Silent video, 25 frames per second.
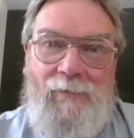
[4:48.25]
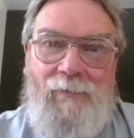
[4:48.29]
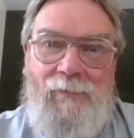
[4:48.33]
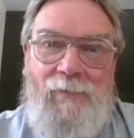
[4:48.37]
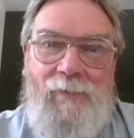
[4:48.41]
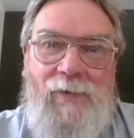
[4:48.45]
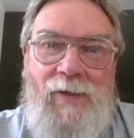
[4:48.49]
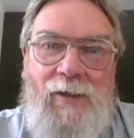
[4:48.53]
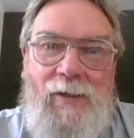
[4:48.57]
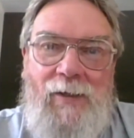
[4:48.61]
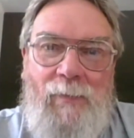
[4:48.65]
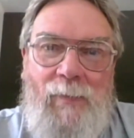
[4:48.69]

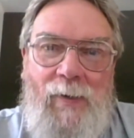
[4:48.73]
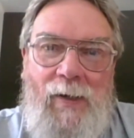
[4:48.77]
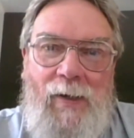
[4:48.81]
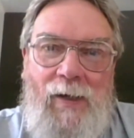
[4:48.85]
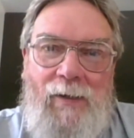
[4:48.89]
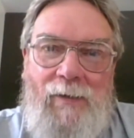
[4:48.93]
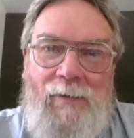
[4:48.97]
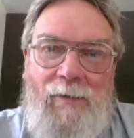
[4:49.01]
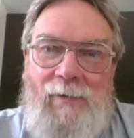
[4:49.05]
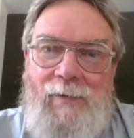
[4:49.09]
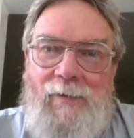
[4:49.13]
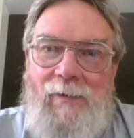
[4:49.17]
think
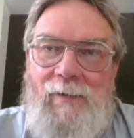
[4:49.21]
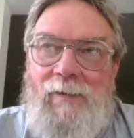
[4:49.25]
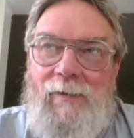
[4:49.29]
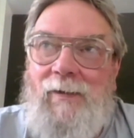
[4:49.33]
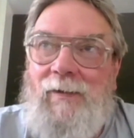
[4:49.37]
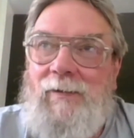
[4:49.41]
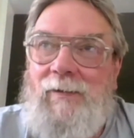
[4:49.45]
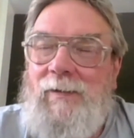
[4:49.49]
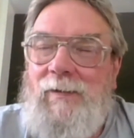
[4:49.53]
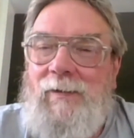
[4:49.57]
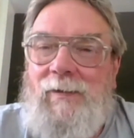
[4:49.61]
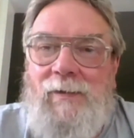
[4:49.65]
about
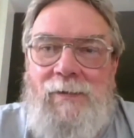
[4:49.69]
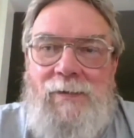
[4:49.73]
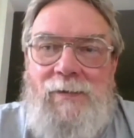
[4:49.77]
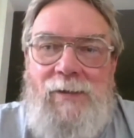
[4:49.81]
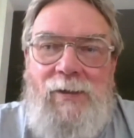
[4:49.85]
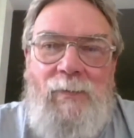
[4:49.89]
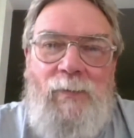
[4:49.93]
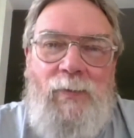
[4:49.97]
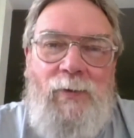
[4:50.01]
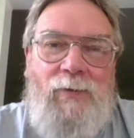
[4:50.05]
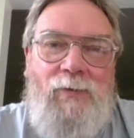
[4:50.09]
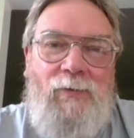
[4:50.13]
the
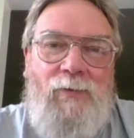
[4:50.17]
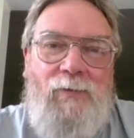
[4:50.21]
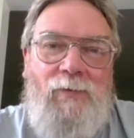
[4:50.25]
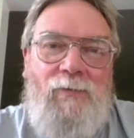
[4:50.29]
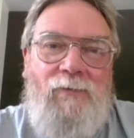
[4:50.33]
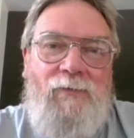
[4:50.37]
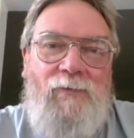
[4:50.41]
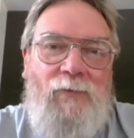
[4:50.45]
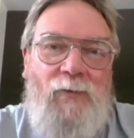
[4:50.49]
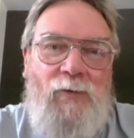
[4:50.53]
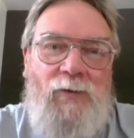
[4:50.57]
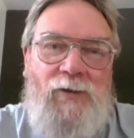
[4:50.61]
typical
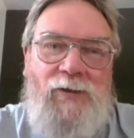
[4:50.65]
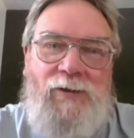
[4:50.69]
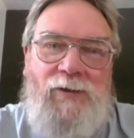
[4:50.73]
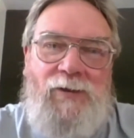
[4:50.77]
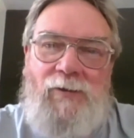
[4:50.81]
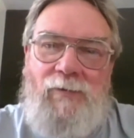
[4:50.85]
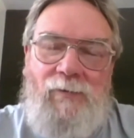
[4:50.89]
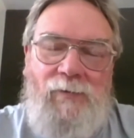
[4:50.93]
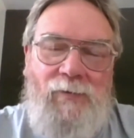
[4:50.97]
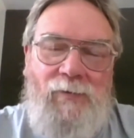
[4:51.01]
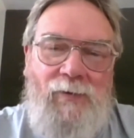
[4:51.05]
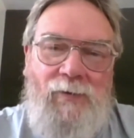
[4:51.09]

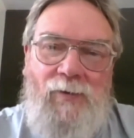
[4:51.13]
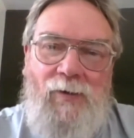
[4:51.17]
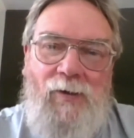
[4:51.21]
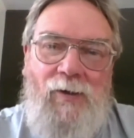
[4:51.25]
four-cylinder